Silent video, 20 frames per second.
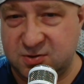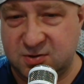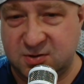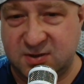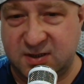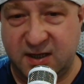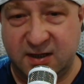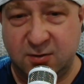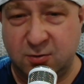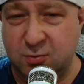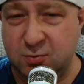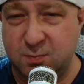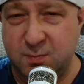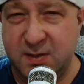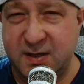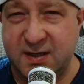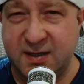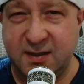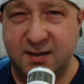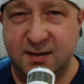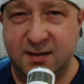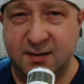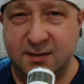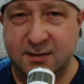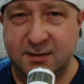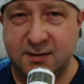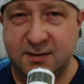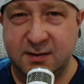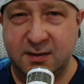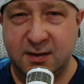tickled me,
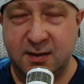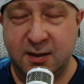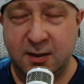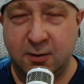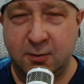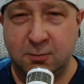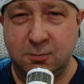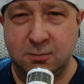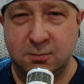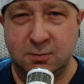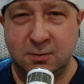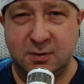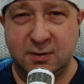you know,